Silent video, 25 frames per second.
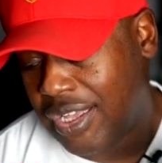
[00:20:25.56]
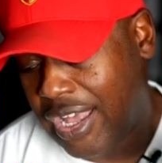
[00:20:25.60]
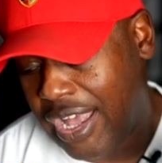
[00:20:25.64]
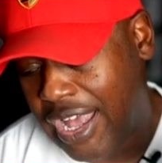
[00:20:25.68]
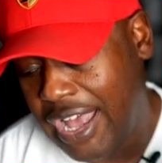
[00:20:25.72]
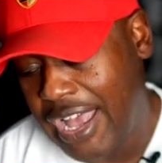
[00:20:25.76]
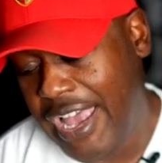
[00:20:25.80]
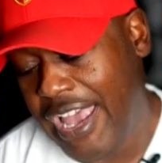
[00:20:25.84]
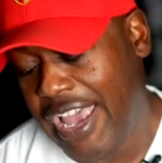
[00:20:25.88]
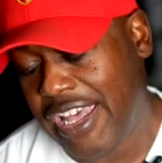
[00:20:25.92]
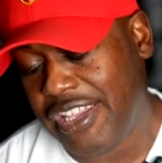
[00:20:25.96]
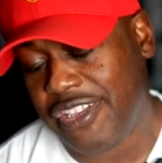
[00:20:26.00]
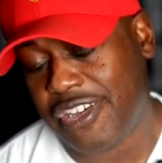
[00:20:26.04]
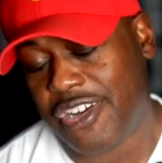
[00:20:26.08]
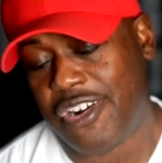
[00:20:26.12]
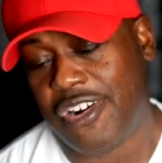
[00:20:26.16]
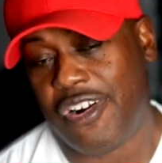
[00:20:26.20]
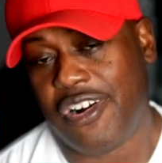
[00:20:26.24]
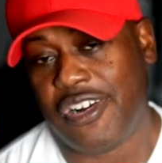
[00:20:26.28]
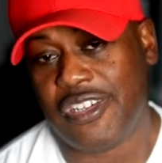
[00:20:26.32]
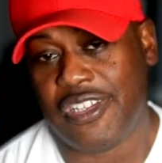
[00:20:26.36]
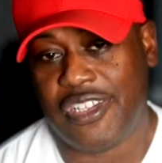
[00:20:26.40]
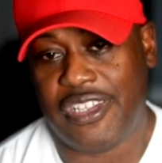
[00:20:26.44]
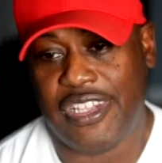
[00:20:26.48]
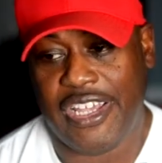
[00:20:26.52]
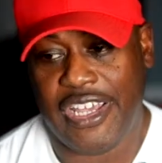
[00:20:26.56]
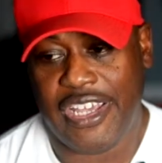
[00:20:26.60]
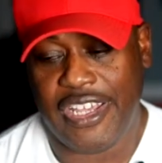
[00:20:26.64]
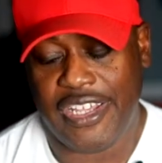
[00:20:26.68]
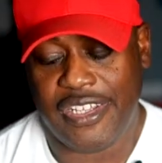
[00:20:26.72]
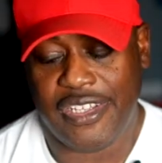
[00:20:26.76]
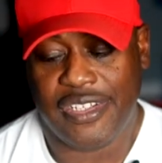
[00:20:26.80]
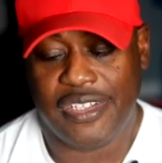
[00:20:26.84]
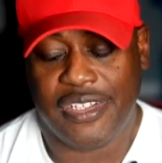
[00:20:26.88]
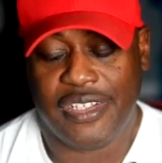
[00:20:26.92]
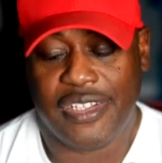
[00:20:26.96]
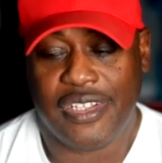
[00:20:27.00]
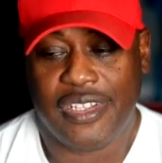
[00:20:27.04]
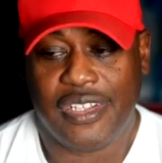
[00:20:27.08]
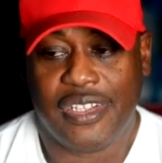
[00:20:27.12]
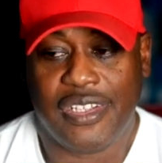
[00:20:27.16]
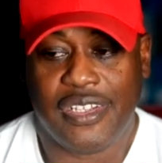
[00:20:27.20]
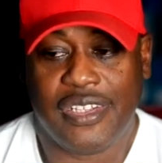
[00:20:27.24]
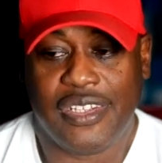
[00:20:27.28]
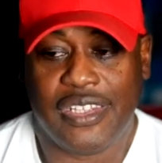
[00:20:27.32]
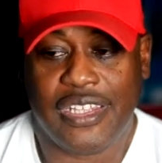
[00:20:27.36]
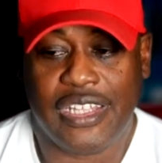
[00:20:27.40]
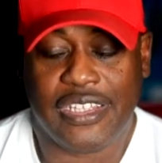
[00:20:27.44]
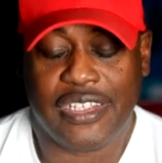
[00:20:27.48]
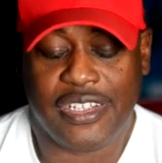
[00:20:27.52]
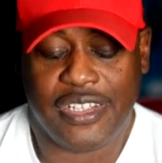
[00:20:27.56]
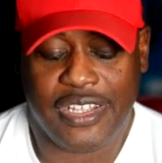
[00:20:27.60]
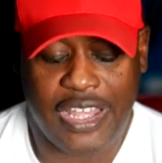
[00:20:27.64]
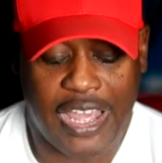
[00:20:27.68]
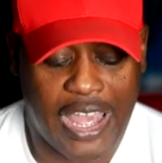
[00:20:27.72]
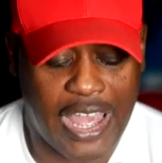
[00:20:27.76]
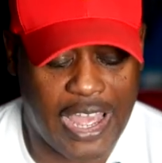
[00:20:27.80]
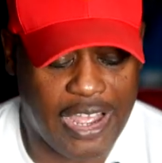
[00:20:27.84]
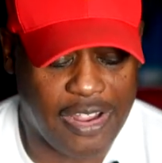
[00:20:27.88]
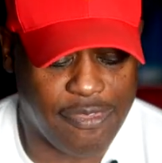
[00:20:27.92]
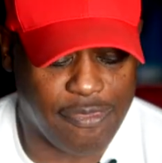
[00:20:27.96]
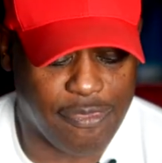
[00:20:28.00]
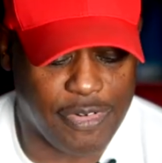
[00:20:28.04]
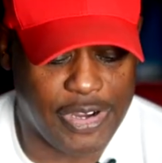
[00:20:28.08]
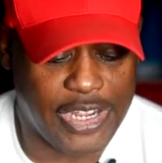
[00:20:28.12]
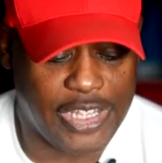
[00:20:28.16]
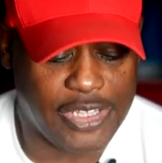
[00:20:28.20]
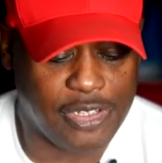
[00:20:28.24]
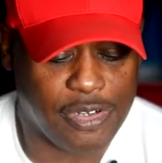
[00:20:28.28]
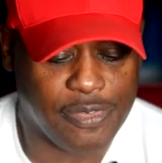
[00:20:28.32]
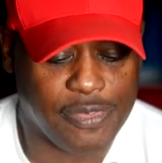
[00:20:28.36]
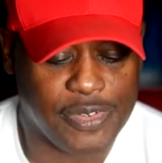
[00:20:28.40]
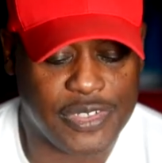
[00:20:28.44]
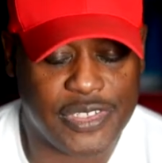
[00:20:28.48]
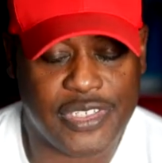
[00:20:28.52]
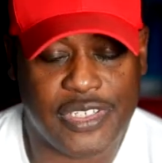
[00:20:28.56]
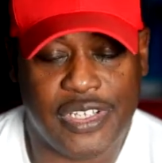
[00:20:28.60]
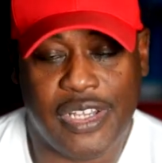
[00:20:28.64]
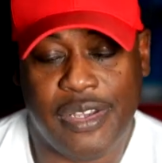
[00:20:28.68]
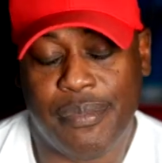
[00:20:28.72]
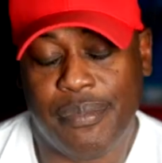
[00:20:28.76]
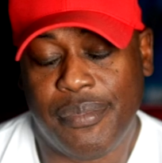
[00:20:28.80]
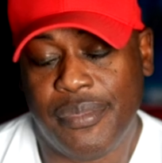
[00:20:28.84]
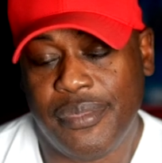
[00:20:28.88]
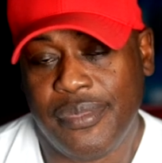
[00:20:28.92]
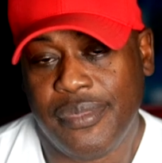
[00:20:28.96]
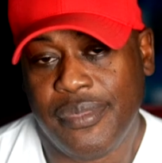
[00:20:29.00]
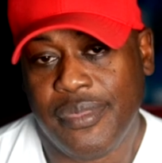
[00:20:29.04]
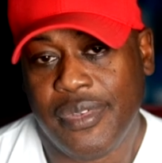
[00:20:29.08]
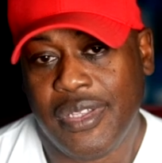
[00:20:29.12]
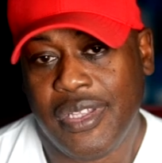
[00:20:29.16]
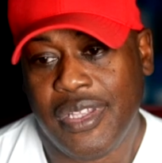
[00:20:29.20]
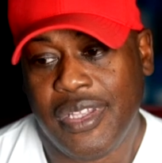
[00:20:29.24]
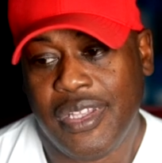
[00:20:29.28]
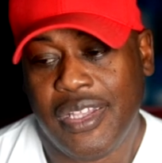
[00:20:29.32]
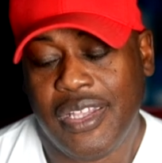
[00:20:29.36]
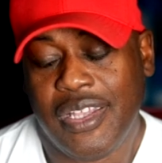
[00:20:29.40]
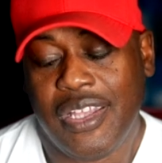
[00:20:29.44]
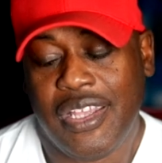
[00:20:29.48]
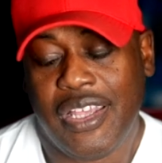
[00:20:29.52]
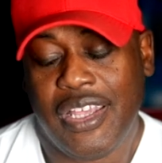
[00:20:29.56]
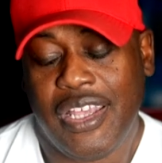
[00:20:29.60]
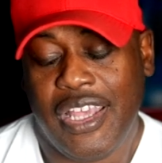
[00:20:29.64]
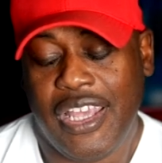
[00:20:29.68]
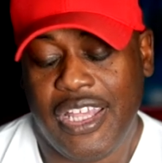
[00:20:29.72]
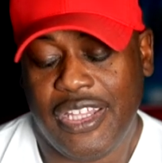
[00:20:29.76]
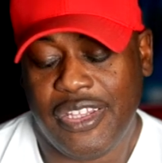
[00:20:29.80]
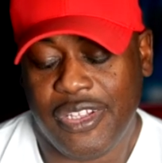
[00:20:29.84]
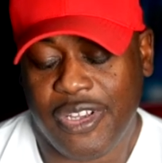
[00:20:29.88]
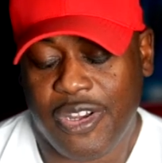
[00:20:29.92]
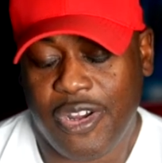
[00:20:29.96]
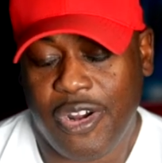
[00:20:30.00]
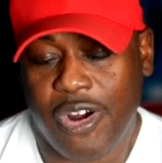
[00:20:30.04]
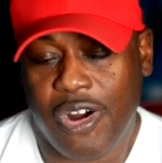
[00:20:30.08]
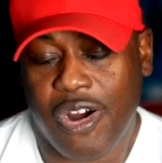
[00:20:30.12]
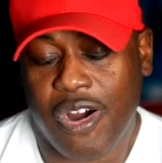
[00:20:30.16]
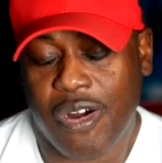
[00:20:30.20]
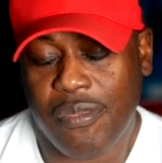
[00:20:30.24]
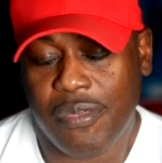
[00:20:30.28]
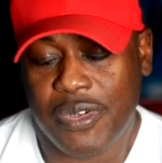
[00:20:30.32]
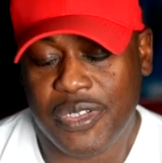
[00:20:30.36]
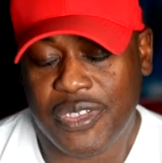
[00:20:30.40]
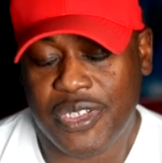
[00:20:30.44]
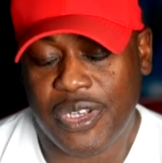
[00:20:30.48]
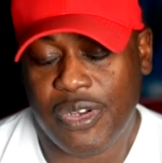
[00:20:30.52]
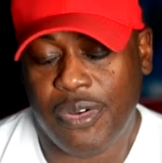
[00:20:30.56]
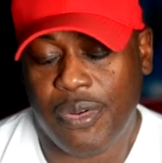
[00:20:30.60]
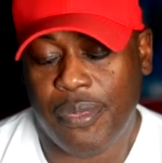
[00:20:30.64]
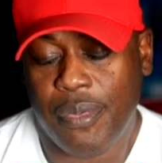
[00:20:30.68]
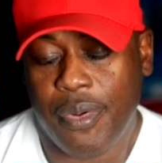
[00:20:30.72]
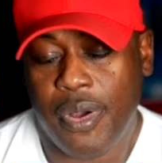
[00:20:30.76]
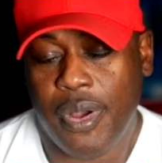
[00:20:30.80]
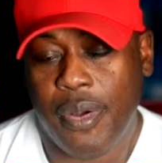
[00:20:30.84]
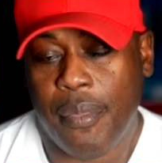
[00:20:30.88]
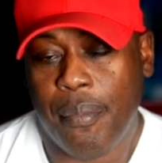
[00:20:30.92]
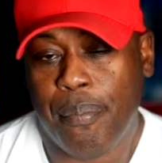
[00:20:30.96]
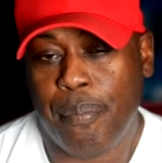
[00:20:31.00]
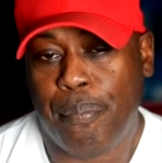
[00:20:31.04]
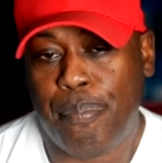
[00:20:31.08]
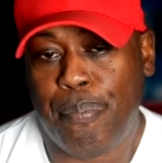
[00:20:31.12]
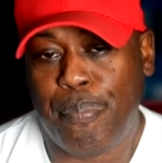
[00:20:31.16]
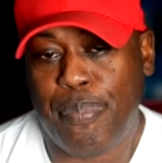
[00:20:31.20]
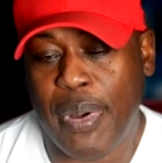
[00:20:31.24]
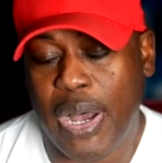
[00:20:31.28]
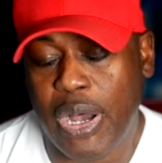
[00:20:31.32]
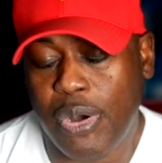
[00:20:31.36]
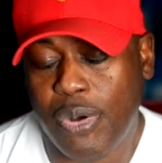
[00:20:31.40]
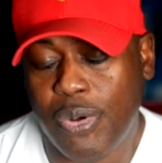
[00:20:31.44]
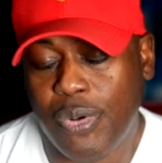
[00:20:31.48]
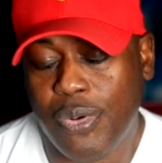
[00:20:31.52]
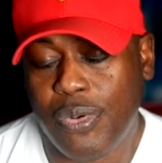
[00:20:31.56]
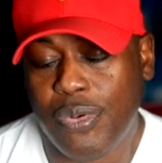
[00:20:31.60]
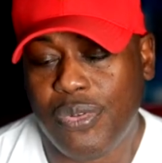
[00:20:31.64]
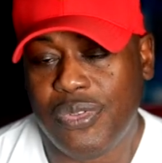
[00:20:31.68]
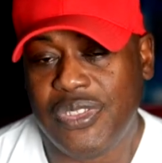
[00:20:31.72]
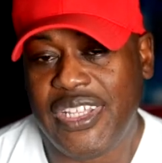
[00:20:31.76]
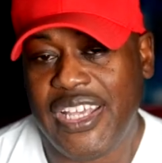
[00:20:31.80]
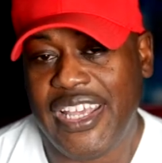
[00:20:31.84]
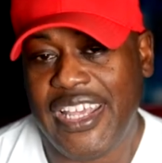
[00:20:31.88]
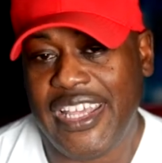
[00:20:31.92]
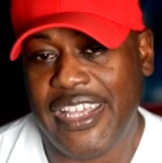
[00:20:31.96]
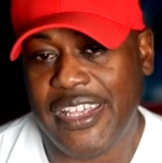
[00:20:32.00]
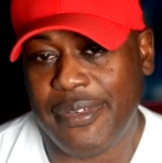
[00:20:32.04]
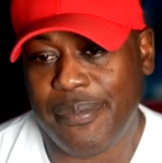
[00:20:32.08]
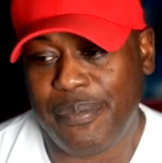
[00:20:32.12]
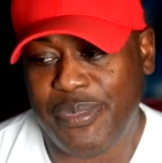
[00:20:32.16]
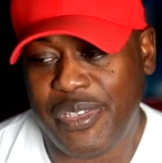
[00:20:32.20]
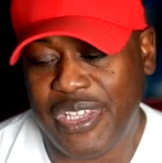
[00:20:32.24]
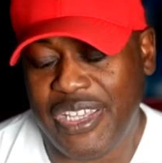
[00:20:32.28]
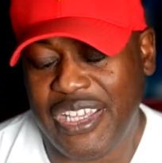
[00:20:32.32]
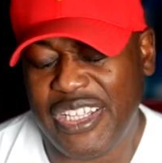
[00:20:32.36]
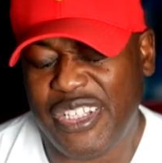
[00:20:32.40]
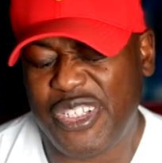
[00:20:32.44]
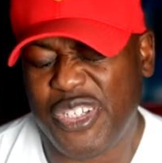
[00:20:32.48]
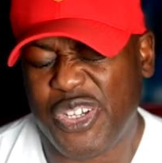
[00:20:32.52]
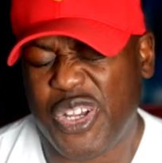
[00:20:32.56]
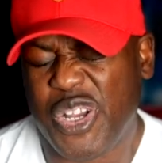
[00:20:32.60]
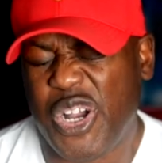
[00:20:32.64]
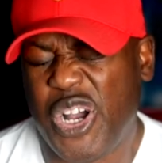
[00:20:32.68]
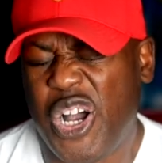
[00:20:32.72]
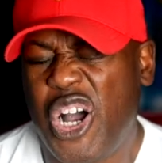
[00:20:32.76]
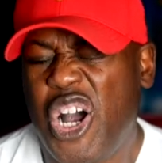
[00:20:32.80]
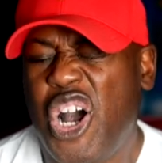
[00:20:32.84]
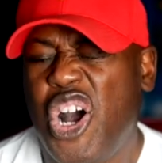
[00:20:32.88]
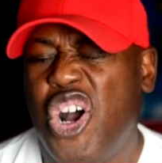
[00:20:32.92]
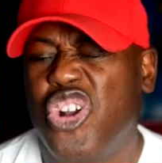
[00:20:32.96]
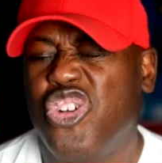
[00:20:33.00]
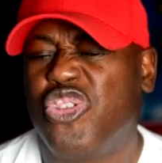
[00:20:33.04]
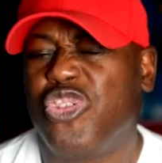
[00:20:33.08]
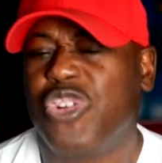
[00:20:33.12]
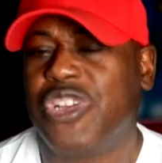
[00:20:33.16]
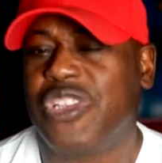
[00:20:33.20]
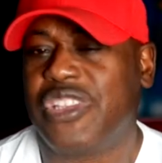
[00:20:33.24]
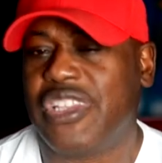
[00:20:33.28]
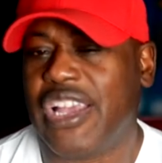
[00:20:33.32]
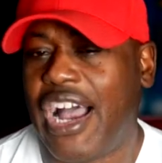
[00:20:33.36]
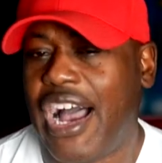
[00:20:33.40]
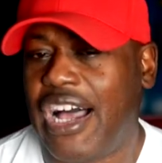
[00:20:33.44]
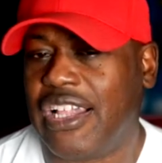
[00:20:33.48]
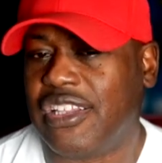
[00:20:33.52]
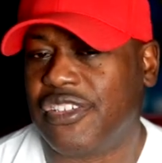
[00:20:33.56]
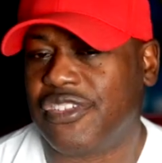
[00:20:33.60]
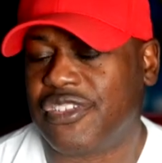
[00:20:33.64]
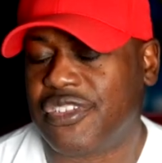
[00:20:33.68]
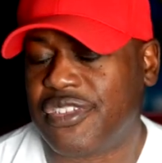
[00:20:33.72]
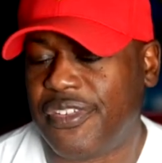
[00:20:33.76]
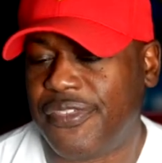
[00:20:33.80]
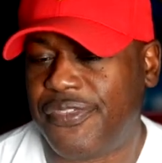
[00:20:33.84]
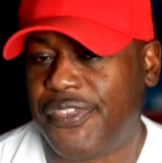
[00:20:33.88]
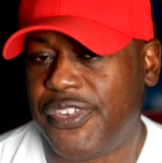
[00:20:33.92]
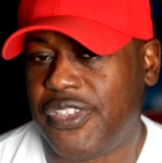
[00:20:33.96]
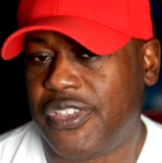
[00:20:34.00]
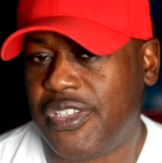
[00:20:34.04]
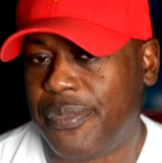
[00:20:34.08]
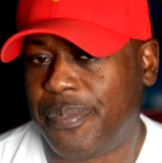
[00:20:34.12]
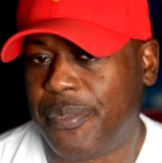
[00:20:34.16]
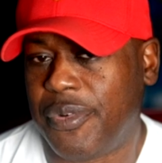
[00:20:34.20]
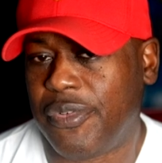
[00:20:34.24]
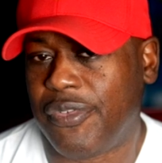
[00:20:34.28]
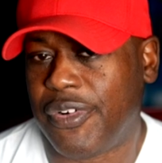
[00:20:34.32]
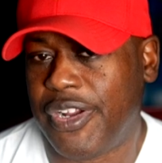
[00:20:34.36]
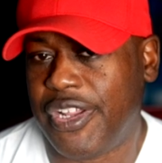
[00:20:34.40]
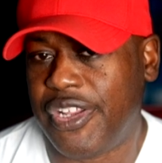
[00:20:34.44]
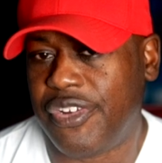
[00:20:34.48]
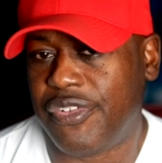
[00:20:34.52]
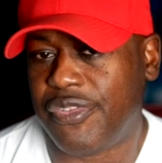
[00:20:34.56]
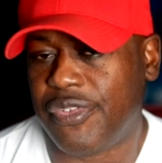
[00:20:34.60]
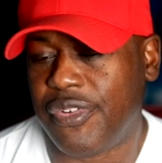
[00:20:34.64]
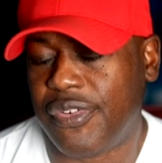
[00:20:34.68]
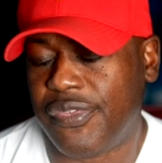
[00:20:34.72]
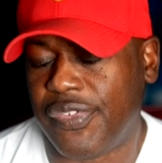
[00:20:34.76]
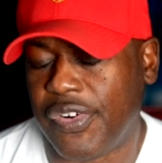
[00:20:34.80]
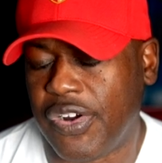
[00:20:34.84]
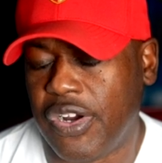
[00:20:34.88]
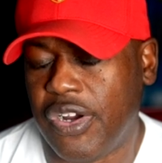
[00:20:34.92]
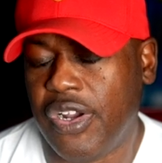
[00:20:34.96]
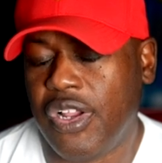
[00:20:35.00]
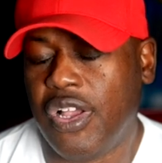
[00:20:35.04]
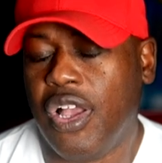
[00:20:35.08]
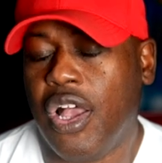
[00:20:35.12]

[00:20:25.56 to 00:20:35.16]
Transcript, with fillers: I had a car today that the guy ran over some and the car was on bone empty. It took a hundred dollars to fill up the Range Rover.